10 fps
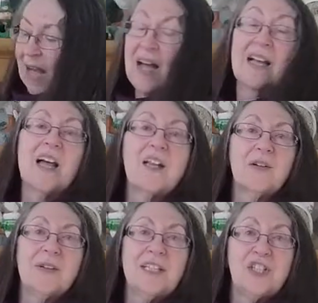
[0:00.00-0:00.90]
A
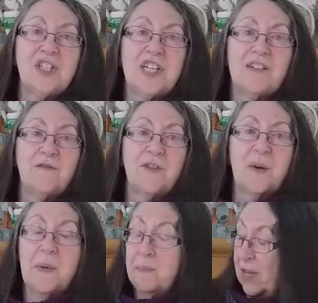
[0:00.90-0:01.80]
coloring sheet
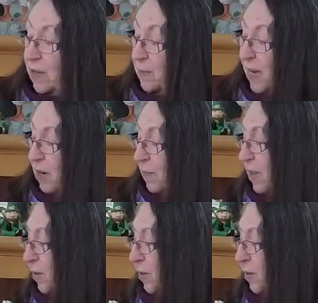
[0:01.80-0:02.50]
from a mother bear with